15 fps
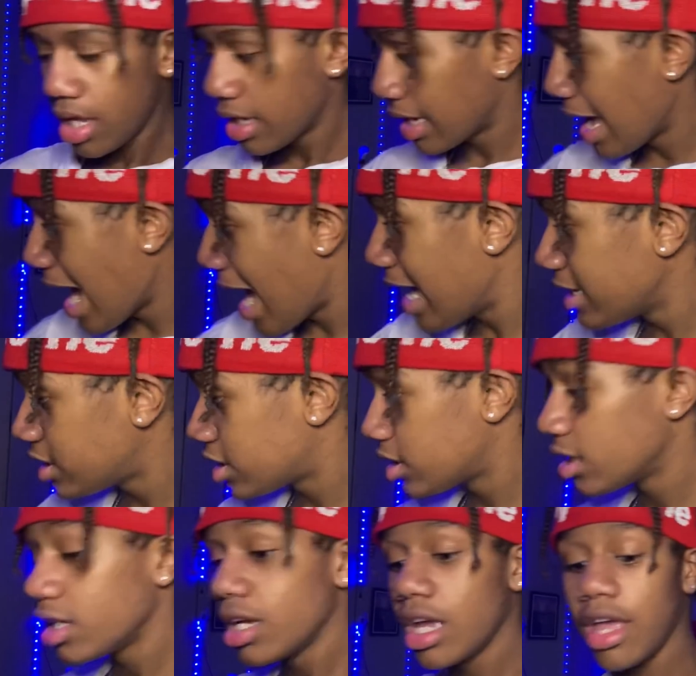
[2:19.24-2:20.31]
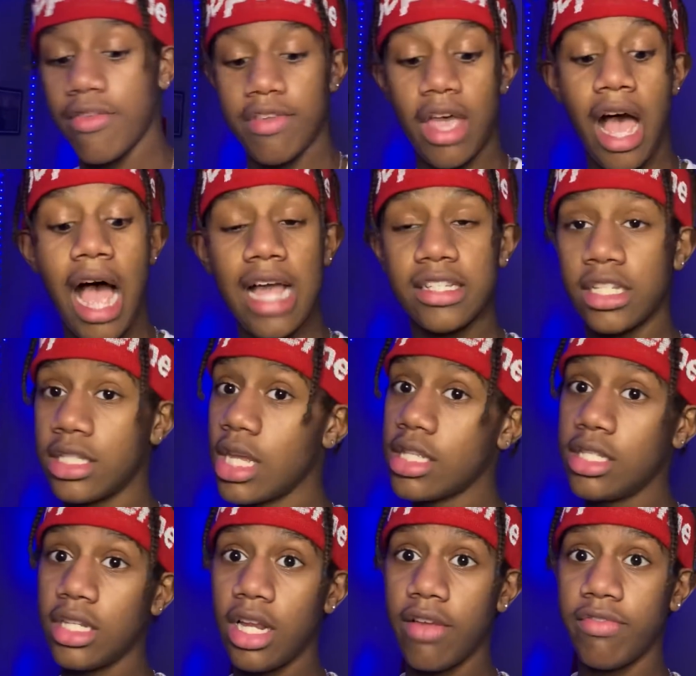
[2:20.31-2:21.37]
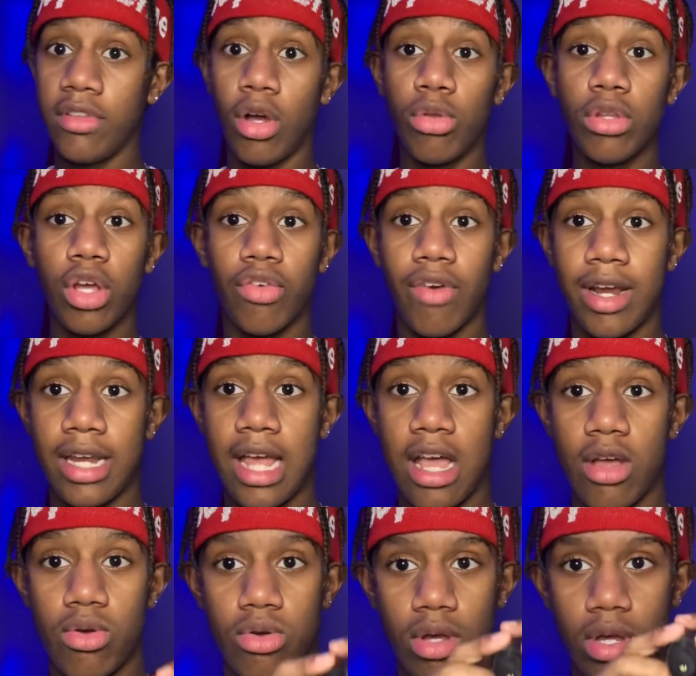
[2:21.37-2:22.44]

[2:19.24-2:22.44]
Guys, if your eyes are sensitive, don't look right now.